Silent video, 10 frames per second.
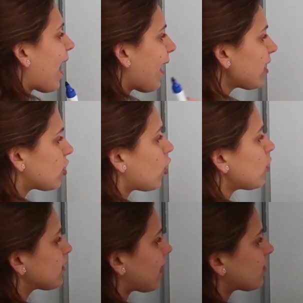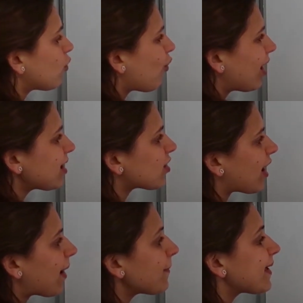I know that 1
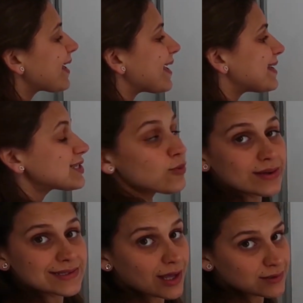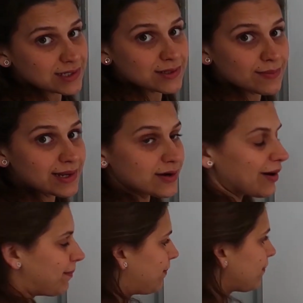gram is 1000
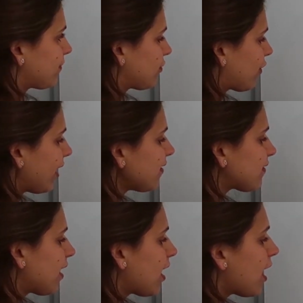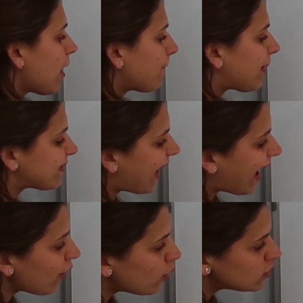milligrams, right? But
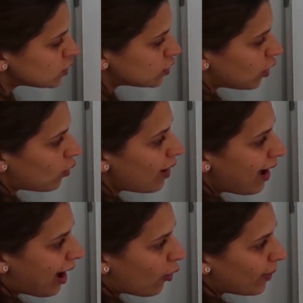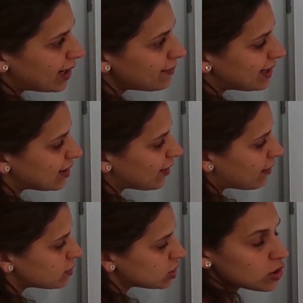I want to know how many
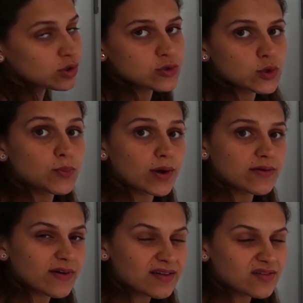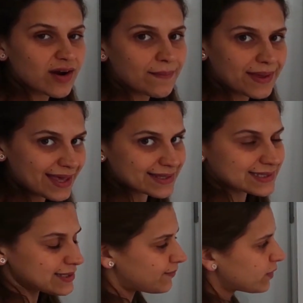milligrams 2.5 gram
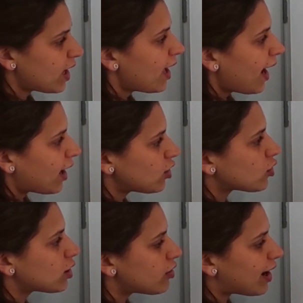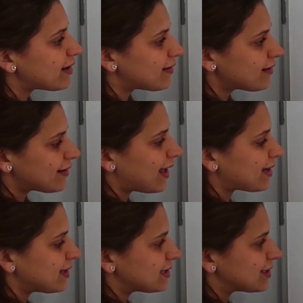is. And you're gonna write it
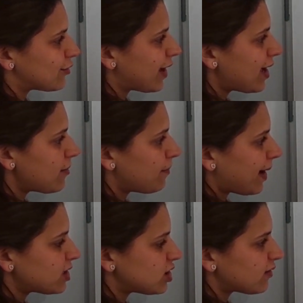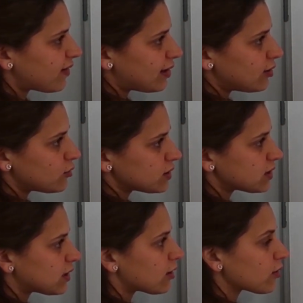like this, okay? Matching
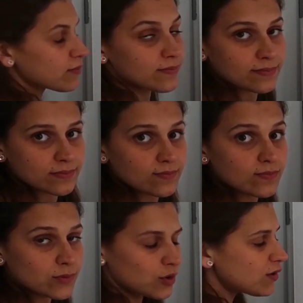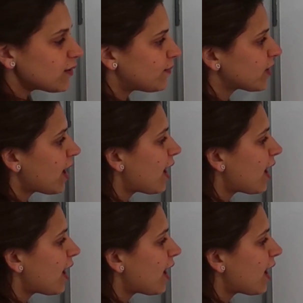values here. Good?